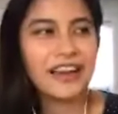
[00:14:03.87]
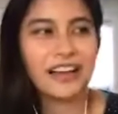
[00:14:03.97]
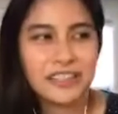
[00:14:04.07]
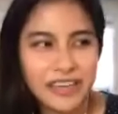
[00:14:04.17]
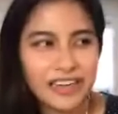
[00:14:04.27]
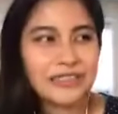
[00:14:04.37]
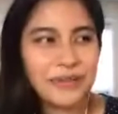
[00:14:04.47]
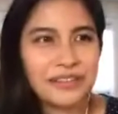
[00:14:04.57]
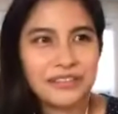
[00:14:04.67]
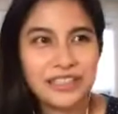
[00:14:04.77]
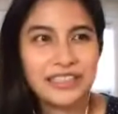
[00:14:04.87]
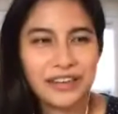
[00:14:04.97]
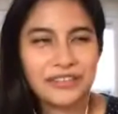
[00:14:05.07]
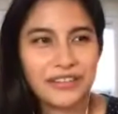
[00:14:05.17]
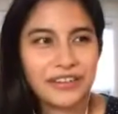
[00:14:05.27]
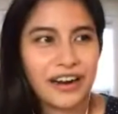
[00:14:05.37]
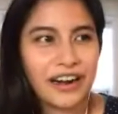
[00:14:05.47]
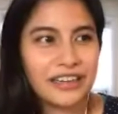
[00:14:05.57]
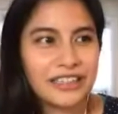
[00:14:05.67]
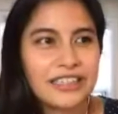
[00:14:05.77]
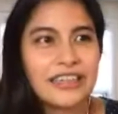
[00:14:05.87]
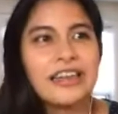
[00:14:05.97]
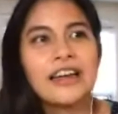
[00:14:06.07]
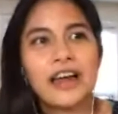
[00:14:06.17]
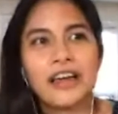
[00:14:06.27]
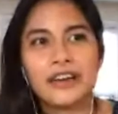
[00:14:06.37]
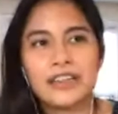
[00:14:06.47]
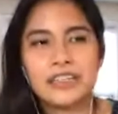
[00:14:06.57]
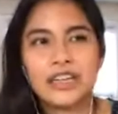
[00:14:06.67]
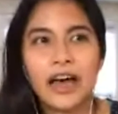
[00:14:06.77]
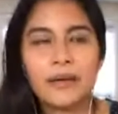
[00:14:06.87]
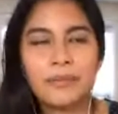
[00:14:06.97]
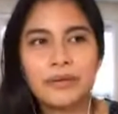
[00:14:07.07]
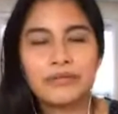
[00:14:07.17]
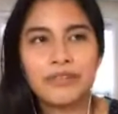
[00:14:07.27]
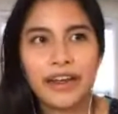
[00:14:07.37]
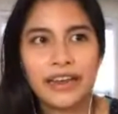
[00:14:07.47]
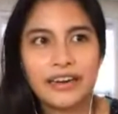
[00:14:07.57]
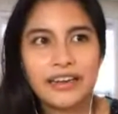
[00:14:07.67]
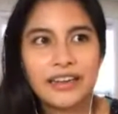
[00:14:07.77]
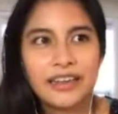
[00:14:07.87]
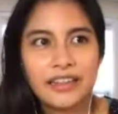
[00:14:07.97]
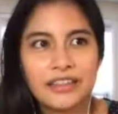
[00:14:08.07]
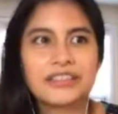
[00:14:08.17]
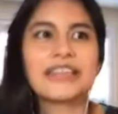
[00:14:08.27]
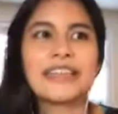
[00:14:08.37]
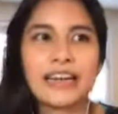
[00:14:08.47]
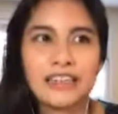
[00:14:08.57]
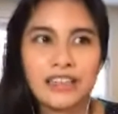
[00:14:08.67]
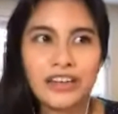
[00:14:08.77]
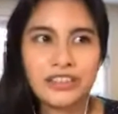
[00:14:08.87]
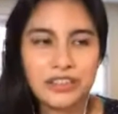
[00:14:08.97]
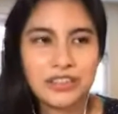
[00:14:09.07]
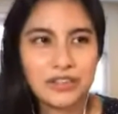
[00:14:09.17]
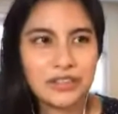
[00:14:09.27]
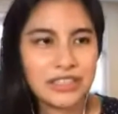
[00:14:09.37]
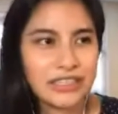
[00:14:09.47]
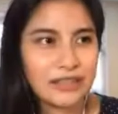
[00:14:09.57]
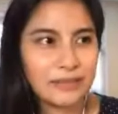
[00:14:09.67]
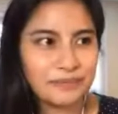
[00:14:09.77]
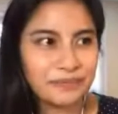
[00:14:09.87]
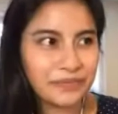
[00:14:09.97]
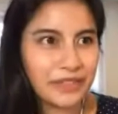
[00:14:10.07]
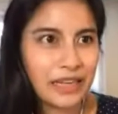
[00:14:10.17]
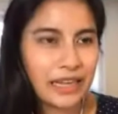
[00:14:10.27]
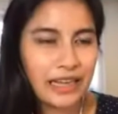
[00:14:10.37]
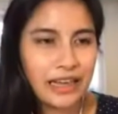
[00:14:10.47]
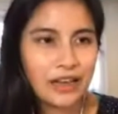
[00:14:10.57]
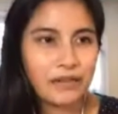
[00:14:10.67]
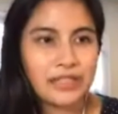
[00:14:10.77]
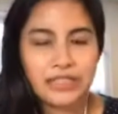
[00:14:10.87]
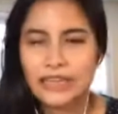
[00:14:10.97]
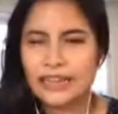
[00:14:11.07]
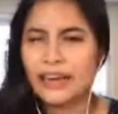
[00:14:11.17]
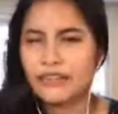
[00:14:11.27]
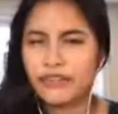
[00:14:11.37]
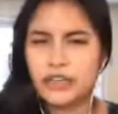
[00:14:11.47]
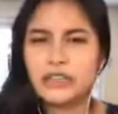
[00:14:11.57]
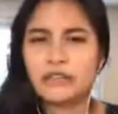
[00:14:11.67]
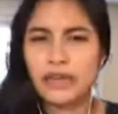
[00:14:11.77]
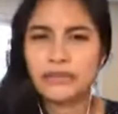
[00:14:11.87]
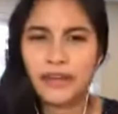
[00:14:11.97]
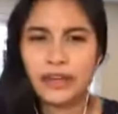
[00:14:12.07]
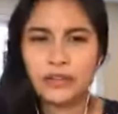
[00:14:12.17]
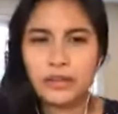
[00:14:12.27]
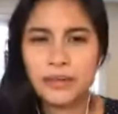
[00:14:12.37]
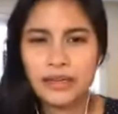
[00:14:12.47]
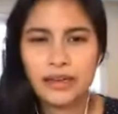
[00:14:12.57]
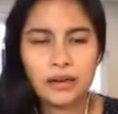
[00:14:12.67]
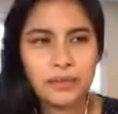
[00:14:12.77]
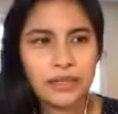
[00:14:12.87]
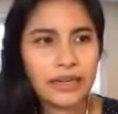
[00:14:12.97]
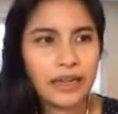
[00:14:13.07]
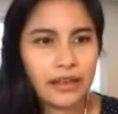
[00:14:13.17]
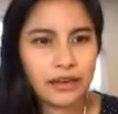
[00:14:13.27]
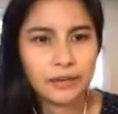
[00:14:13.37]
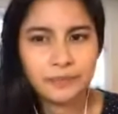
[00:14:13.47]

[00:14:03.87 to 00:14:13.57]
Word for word: Also talked about self-driving cars. And then in the top right, there's a technological solutionism, which is that first wave of algorithmic accountability, I think.